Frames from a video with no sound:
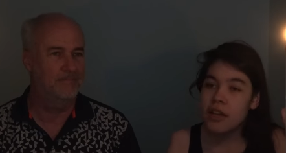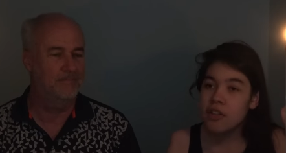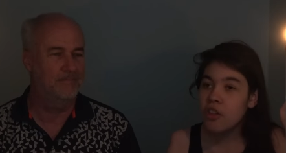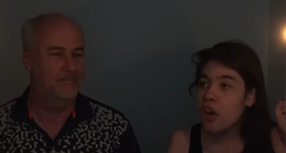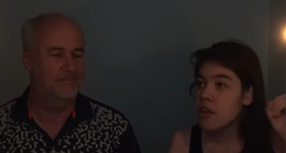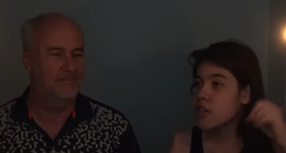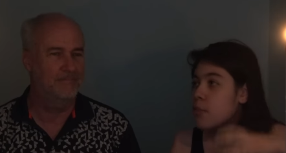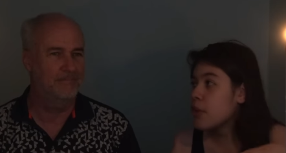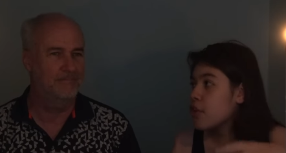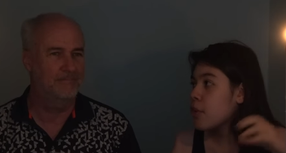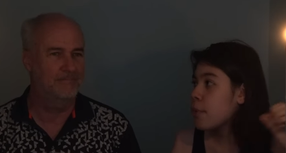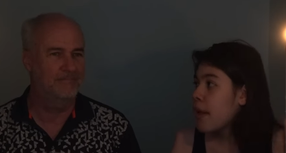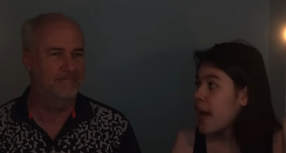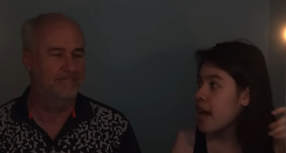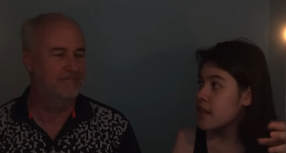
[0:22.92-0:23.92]
Speaker 1: talks about your
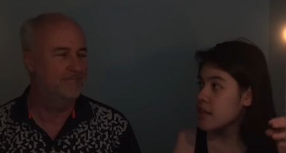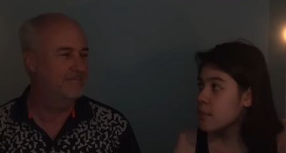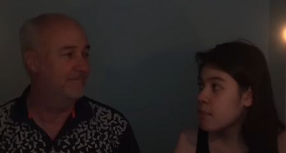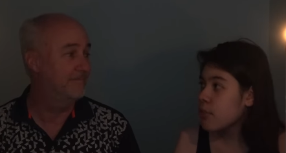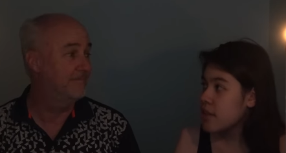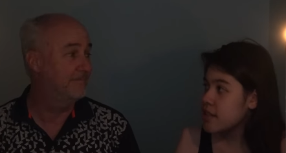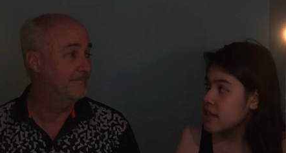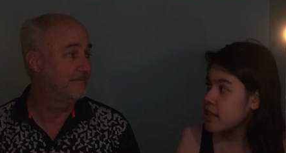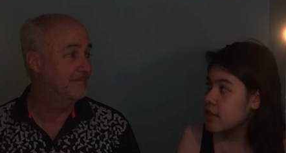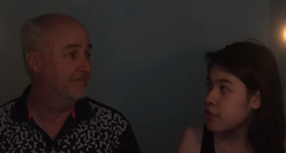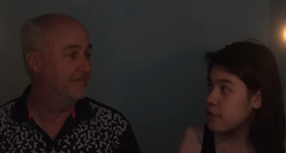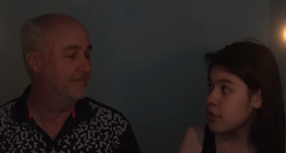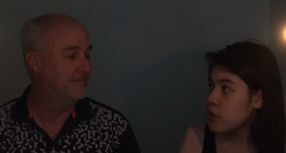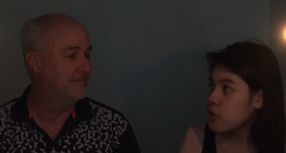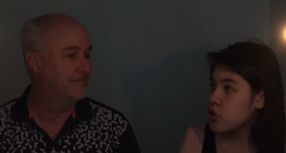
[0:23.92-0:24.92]
past, present,
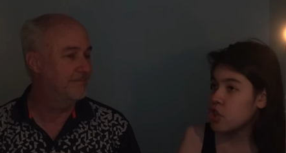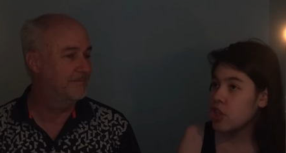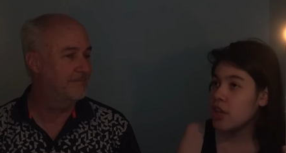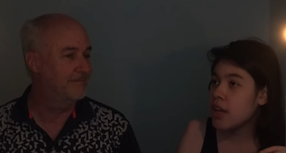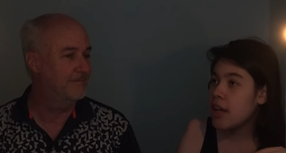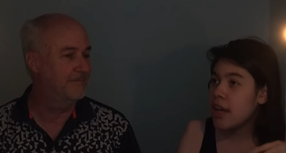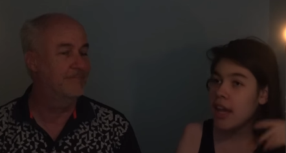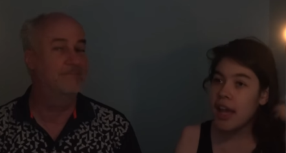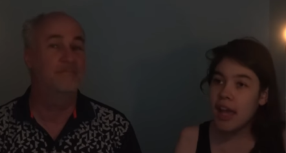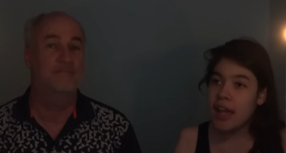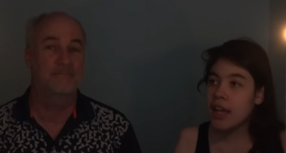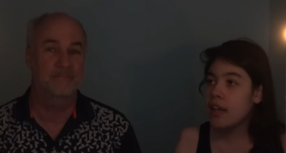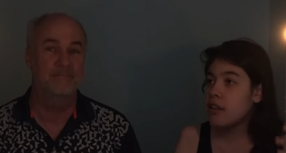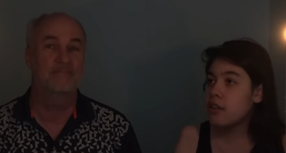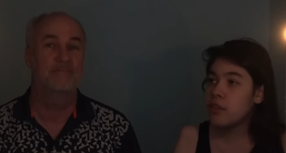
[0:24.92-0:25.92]
future,
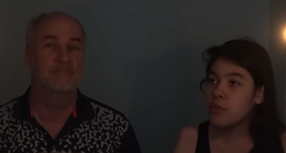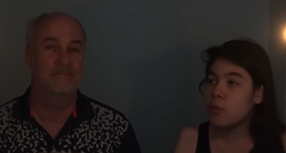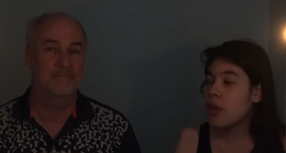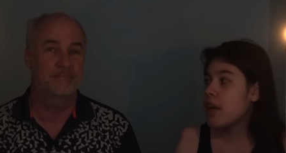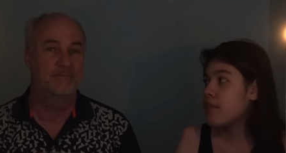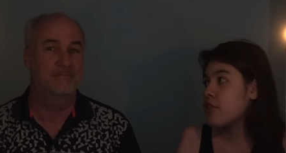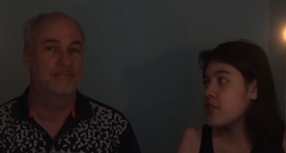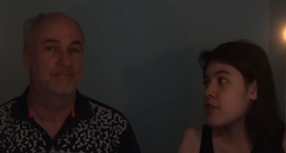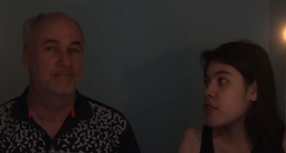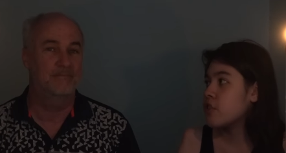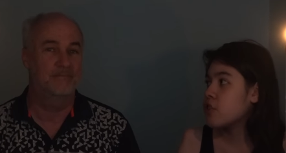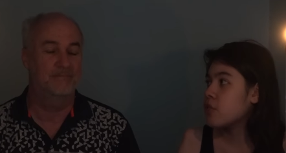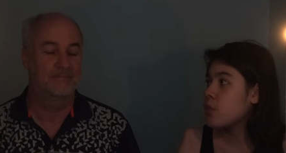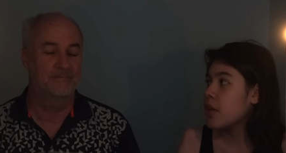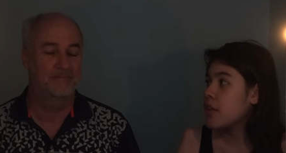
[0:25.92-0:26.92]
and whatever
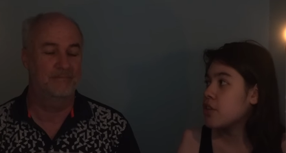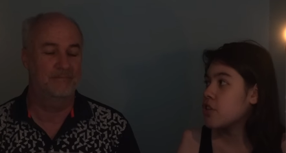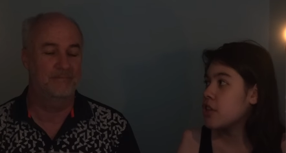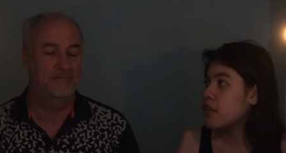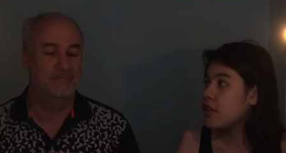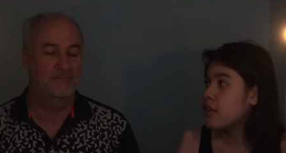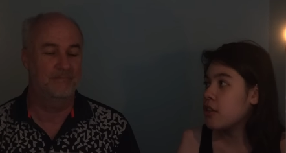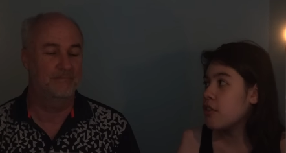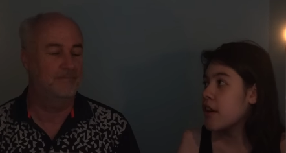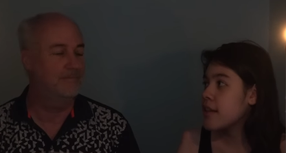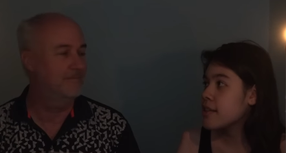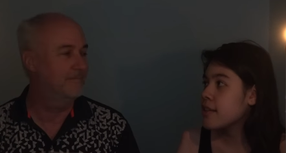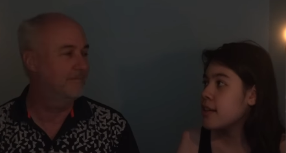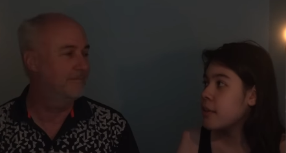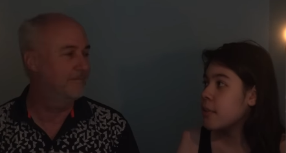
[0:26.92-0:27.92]
situation you're
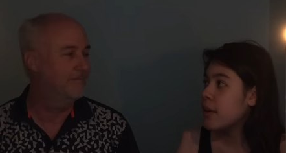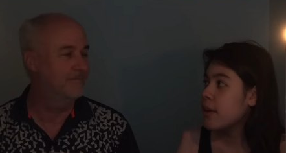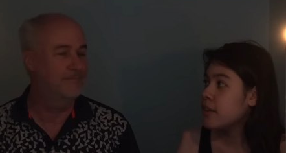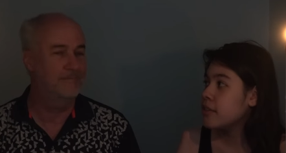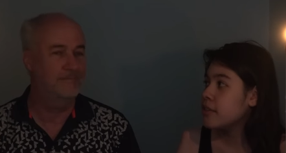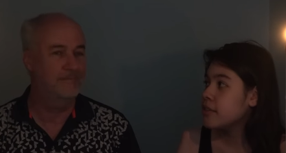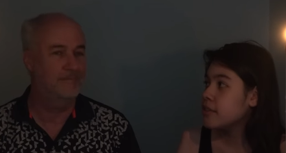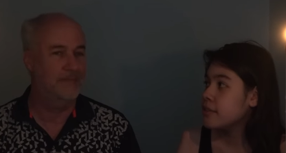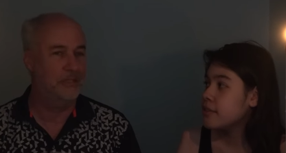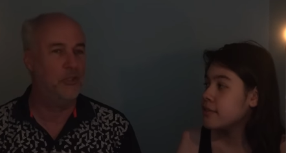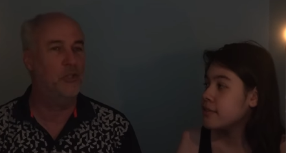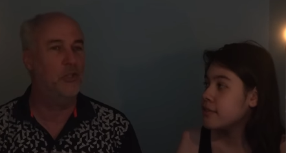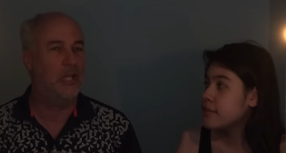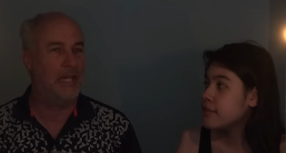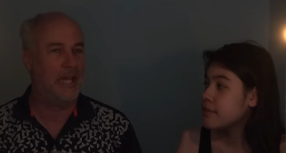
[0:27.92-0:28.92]
asking about.
Speaker 2: So
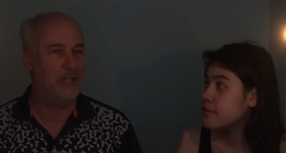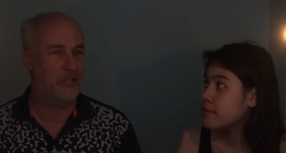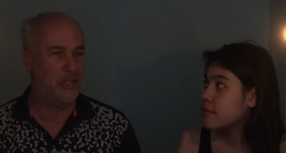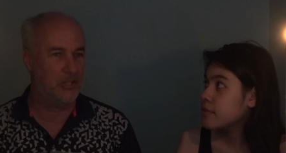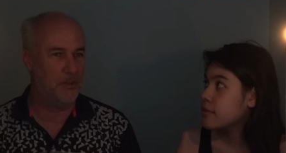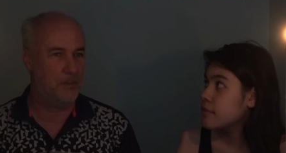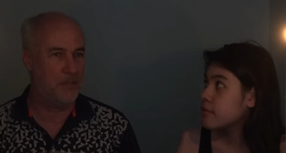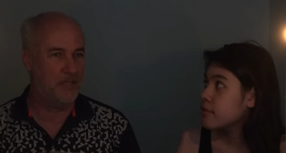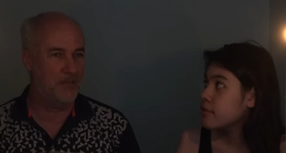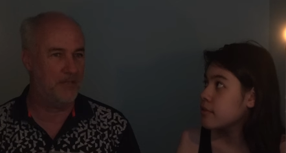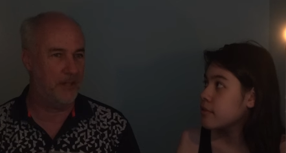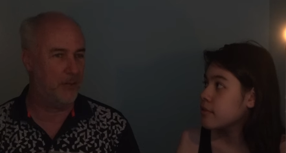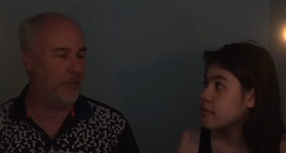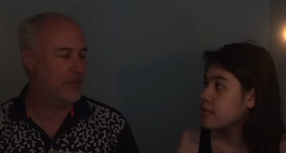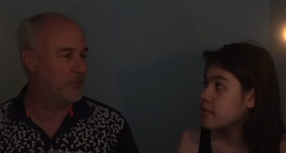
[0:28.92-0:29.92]
you can ask it
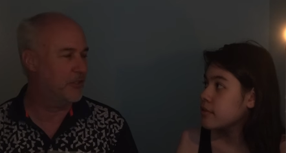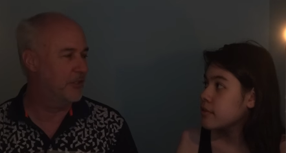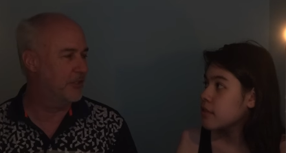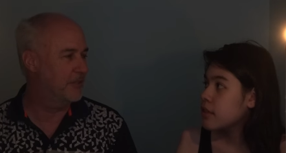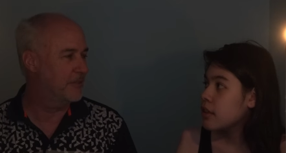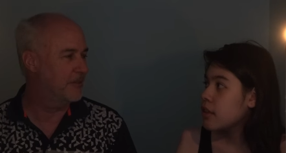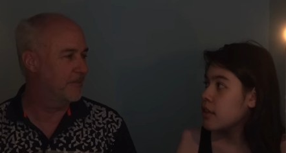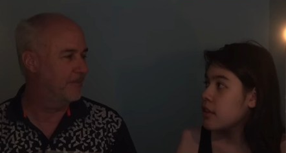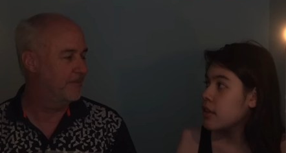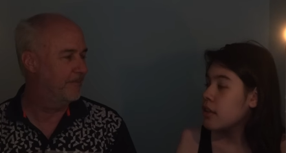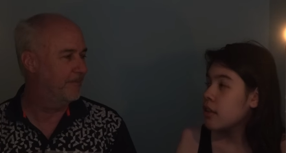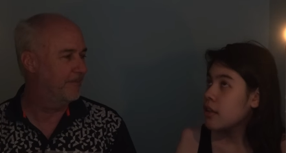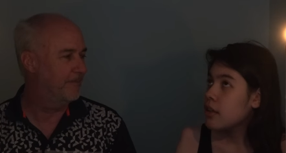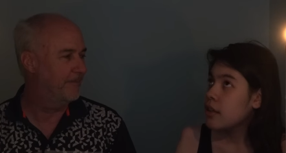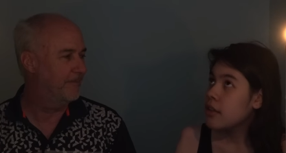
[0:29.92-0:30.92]
specific questions.
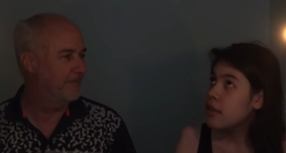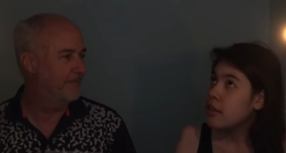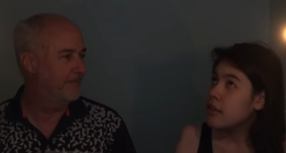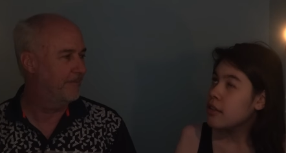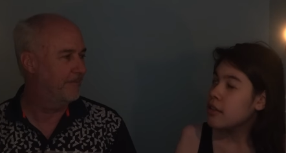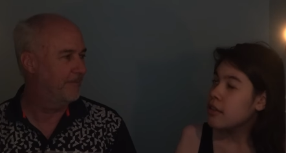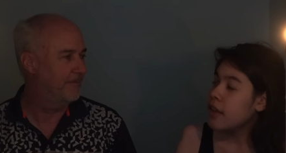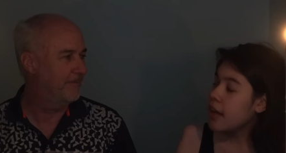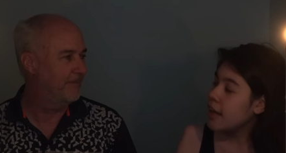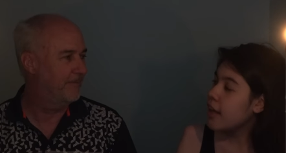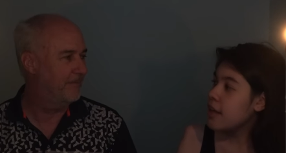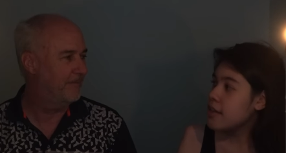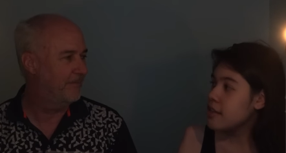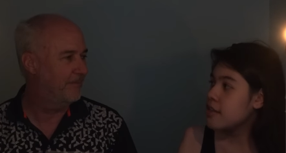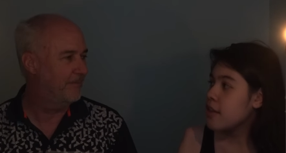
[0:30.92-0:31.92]
Speaker 1: I
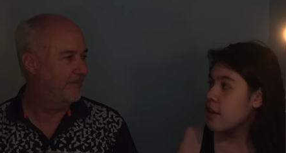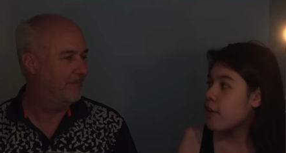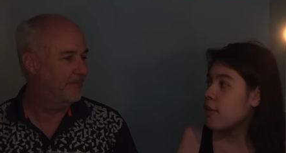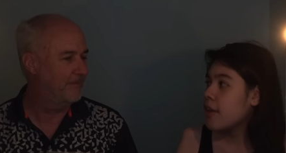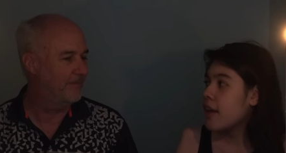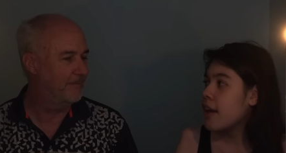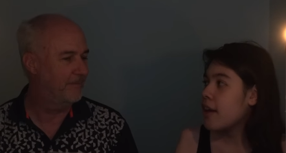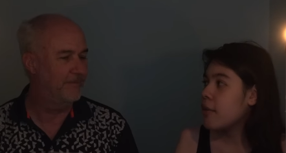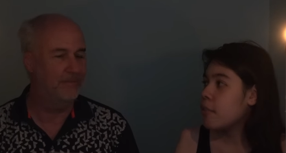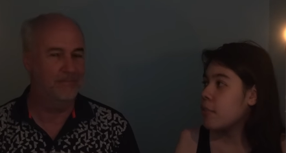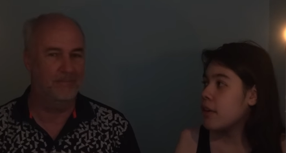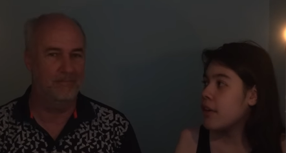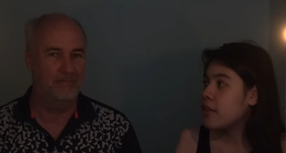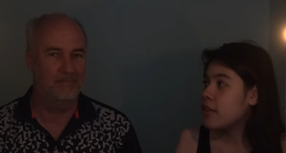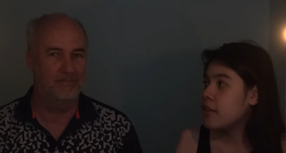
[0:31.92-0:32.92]
guess so, yeah,
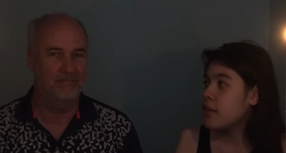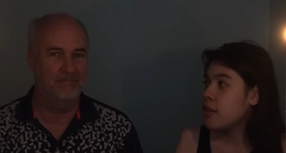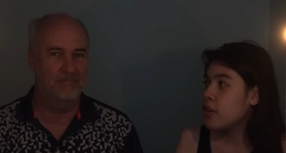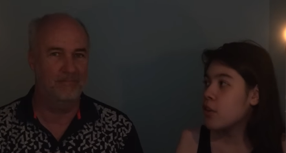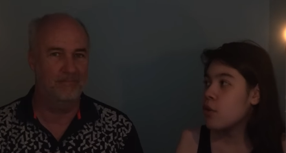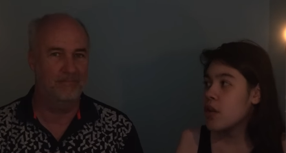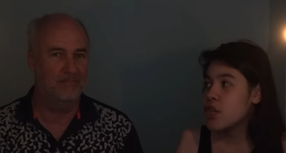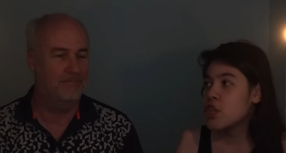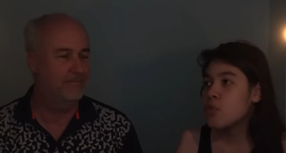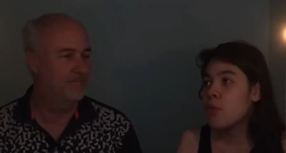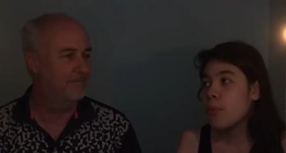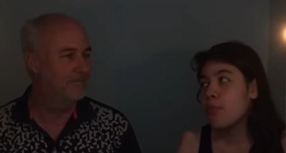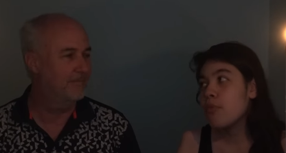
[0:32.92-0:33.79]
but your question will